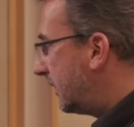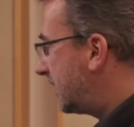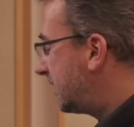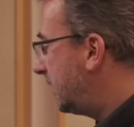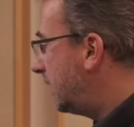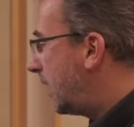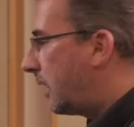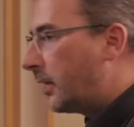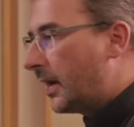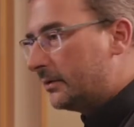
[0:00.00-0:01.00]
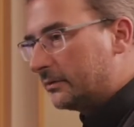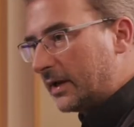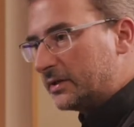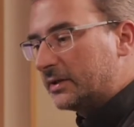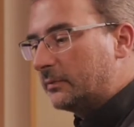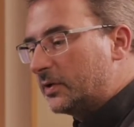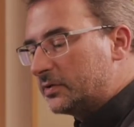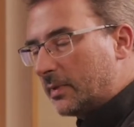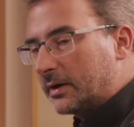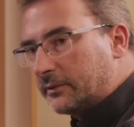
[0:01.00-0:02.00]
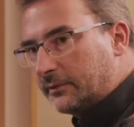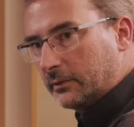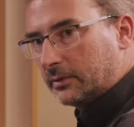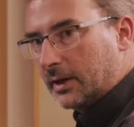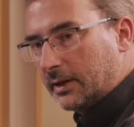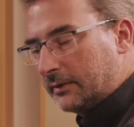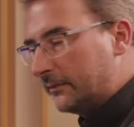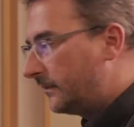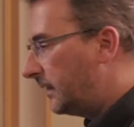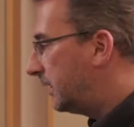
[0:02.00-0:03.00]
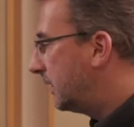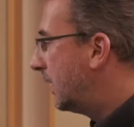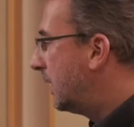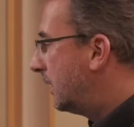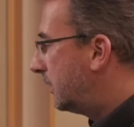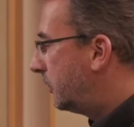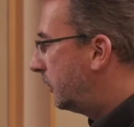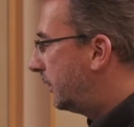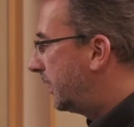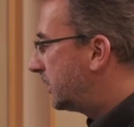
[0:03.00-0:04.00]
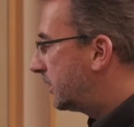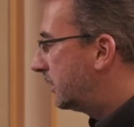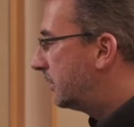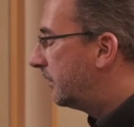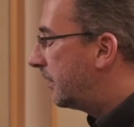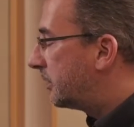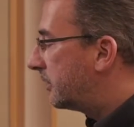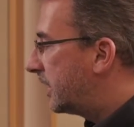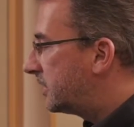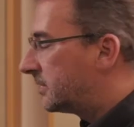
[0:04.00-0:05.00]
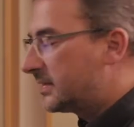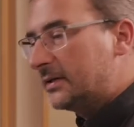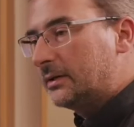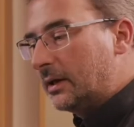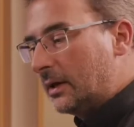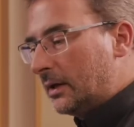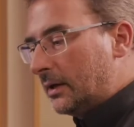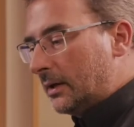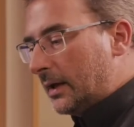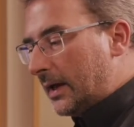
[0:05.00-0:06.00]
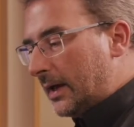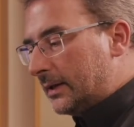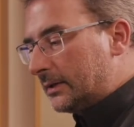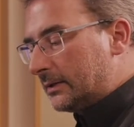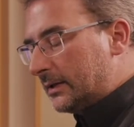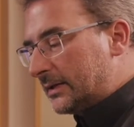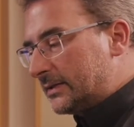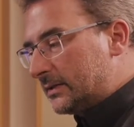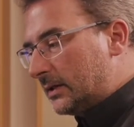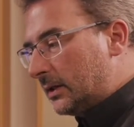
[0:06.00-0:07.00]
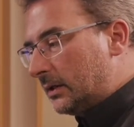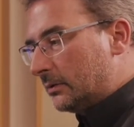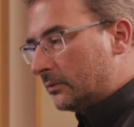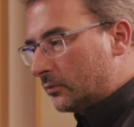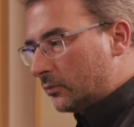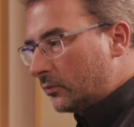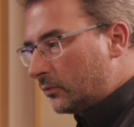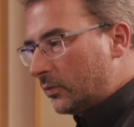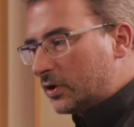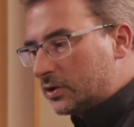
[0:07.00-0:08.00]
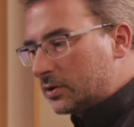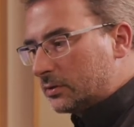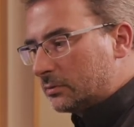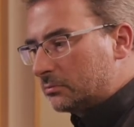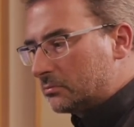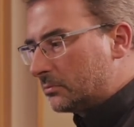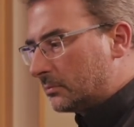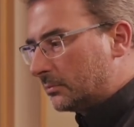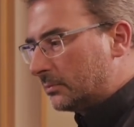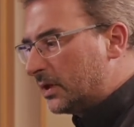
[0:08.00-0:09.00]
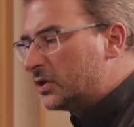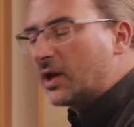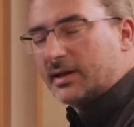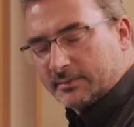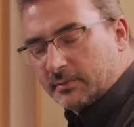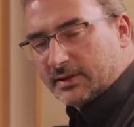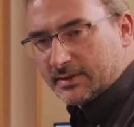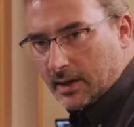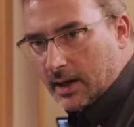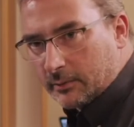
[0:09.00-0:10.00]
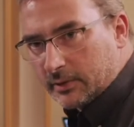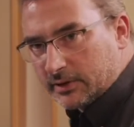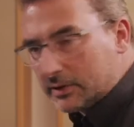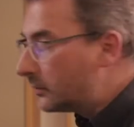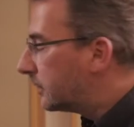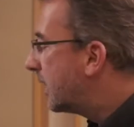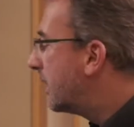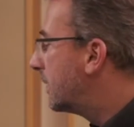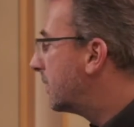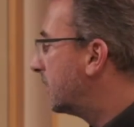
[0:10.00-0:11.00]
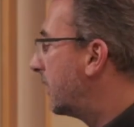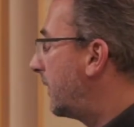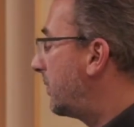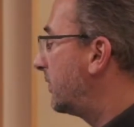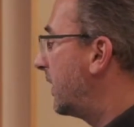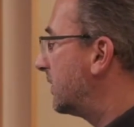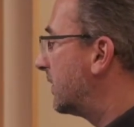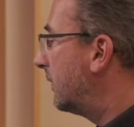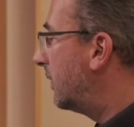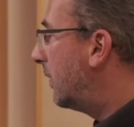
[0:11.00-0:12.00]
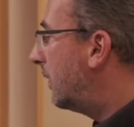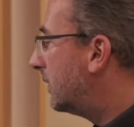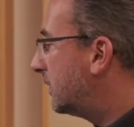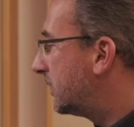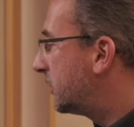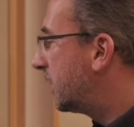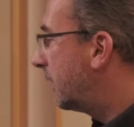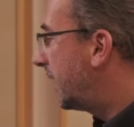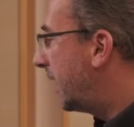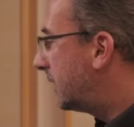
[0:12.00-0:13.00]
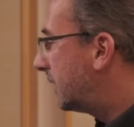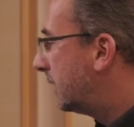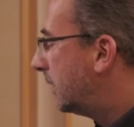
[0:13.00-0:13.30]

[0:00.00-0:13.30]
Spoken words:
Let's see how I arrange it, which microphone I feed to which reverberation machine, and let's see which adjustments I will do in the reverberation. I will all show that.